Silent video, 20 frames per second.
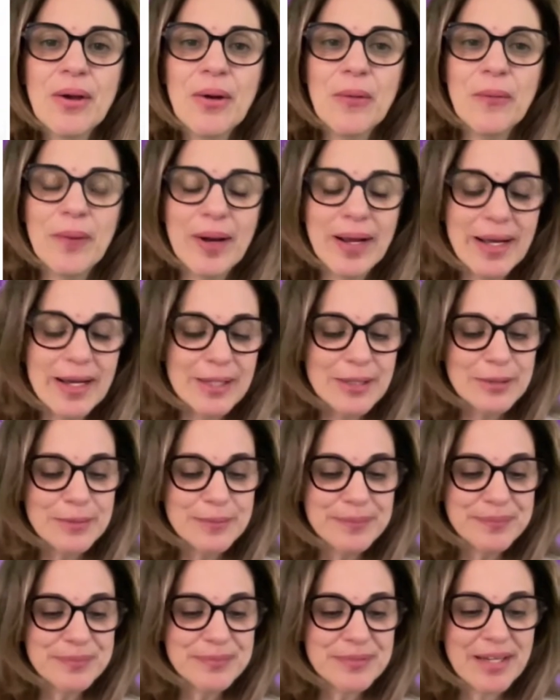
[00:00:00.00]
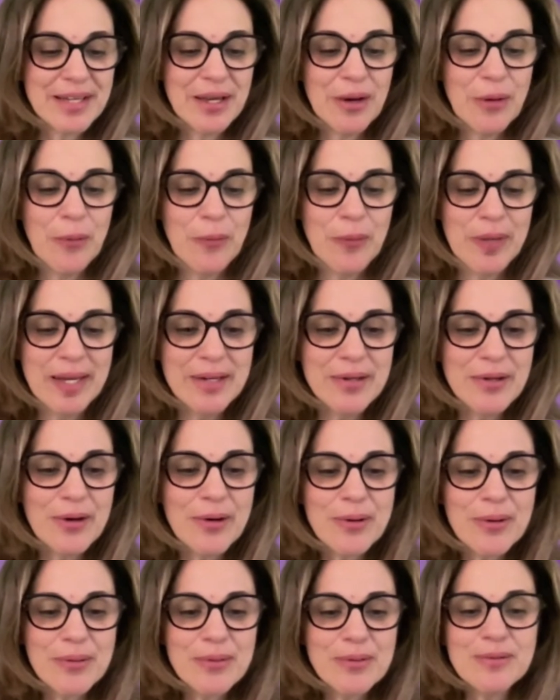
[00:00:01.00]
Well, we
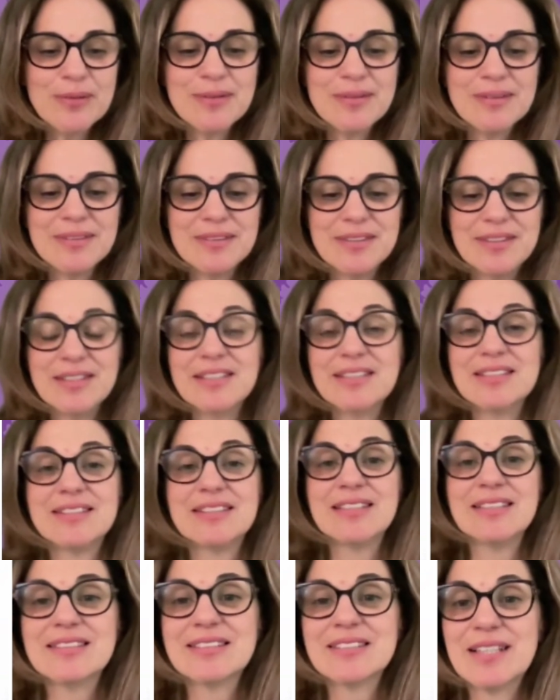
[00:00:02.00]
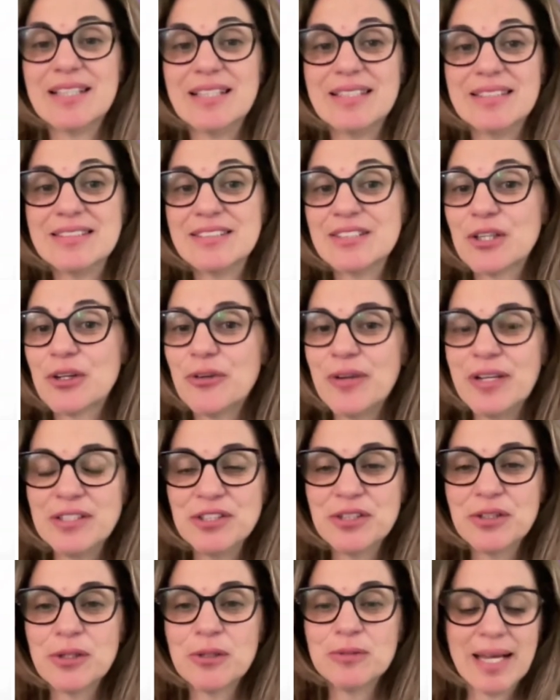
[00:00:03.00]
know this is
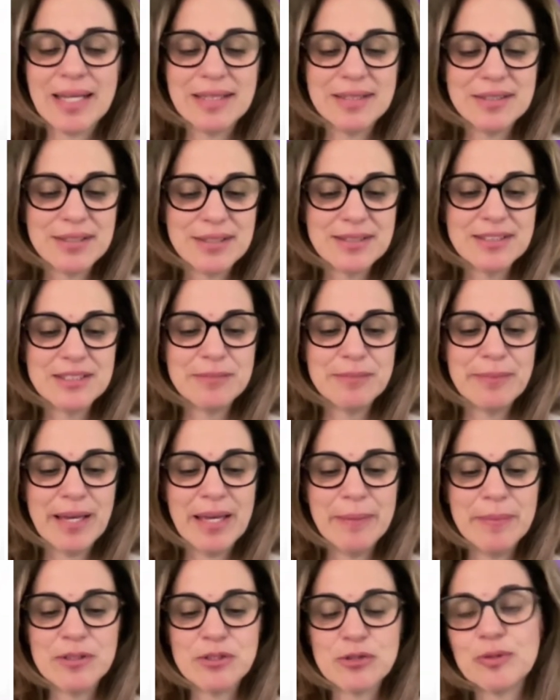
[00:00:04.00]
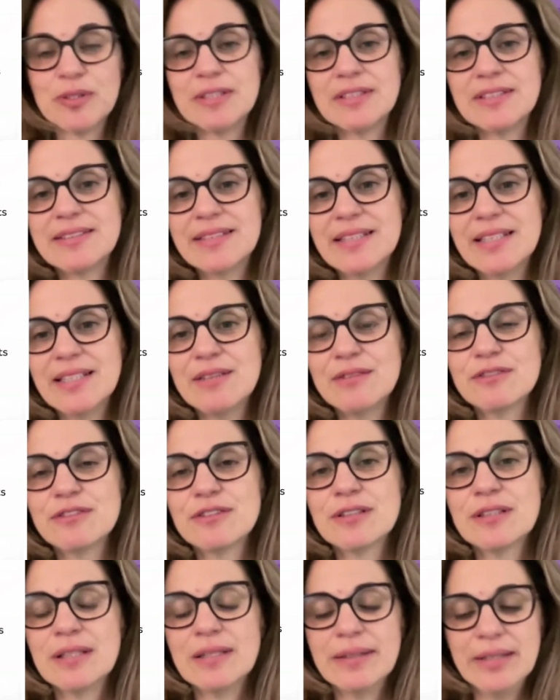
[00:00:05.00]
critical that these babies
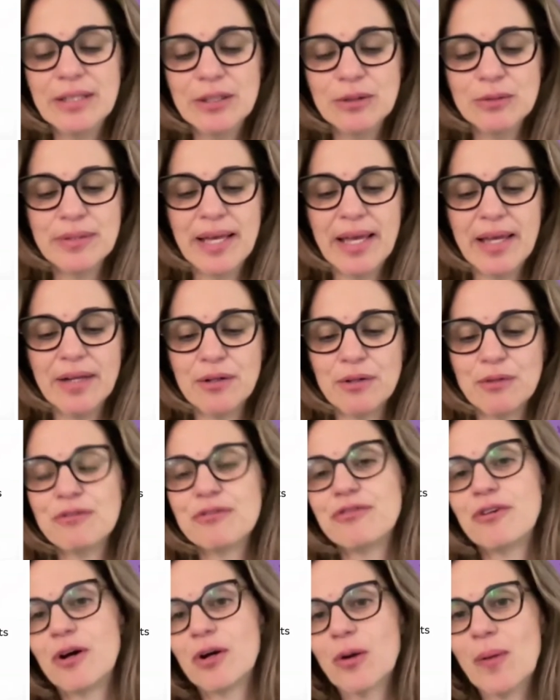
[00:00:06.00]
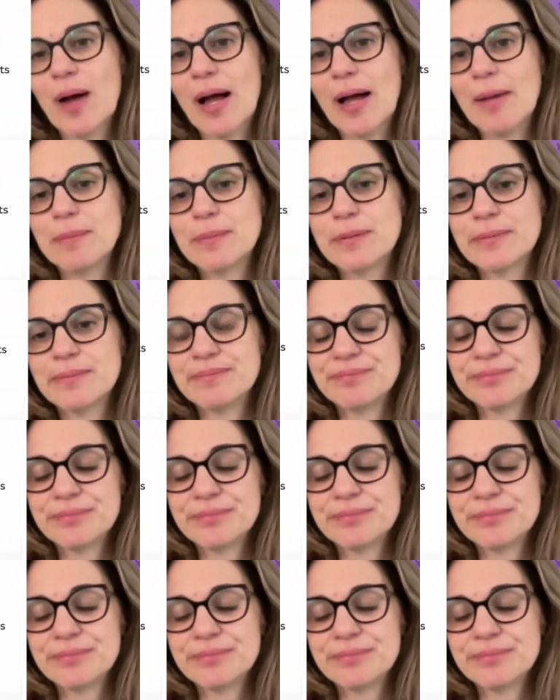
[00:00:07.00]
receive neonatal follow-up.